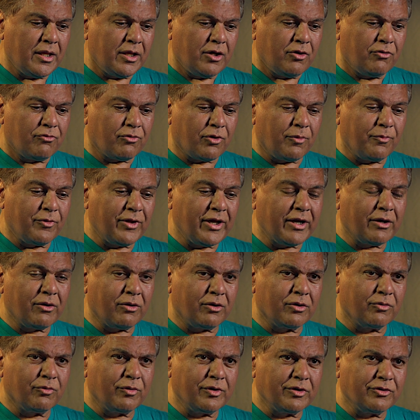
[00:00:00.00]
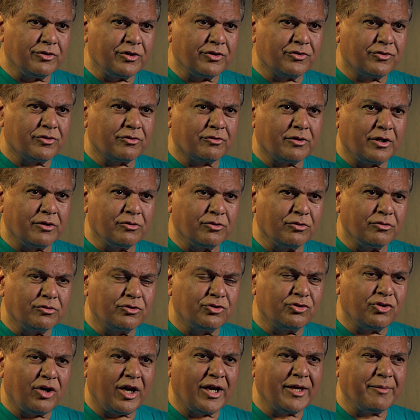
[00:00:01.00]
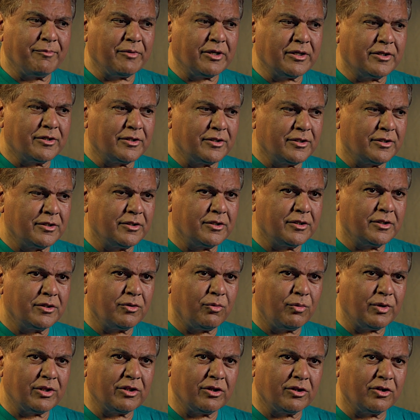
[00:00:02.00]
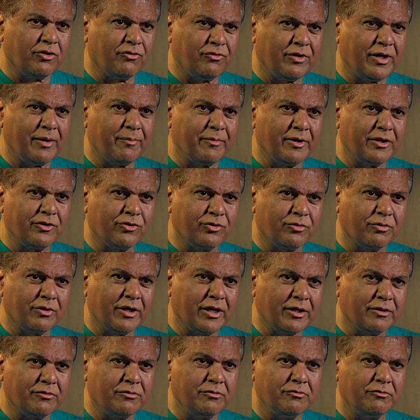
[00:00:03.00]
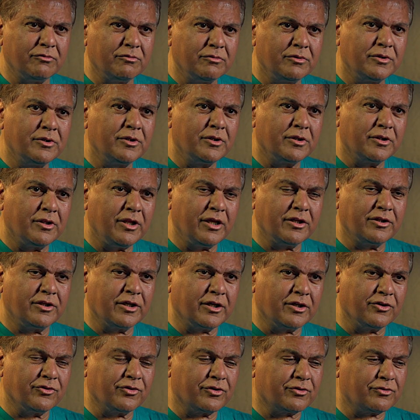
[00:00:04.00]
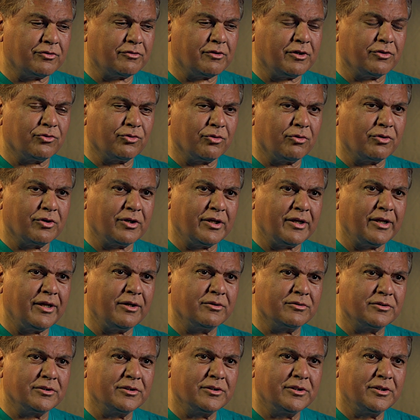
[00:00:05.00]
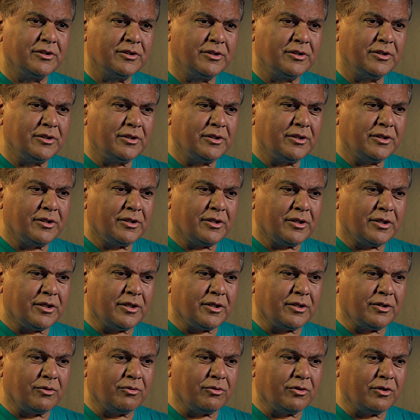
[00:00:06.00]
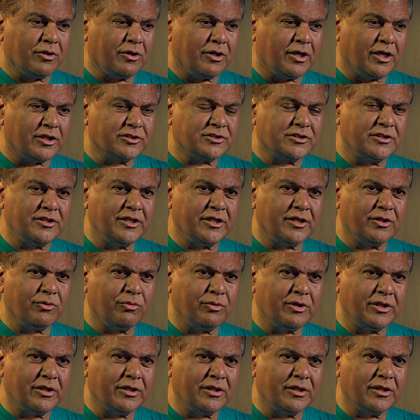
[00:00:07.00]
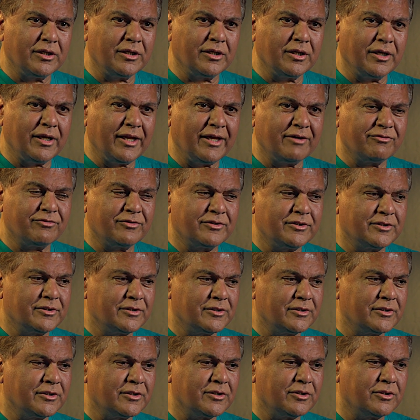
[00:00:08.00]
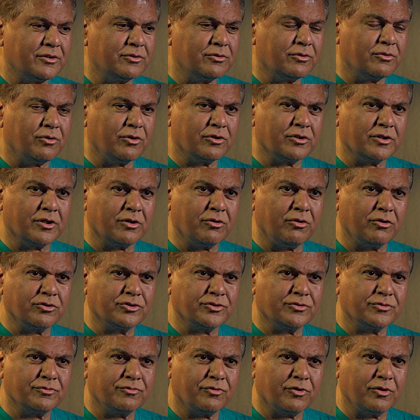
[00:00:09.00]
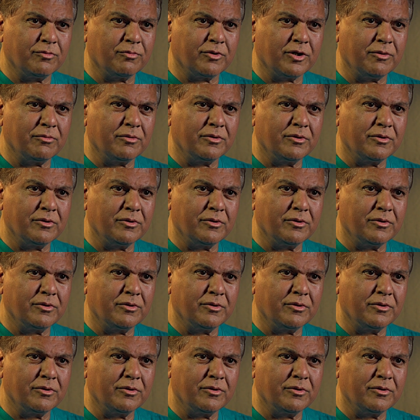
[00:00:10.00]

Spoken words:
From there on, we just trying to time it with other families to get their tickets, etc., sorted out. And on the last day, we left, caught a coach from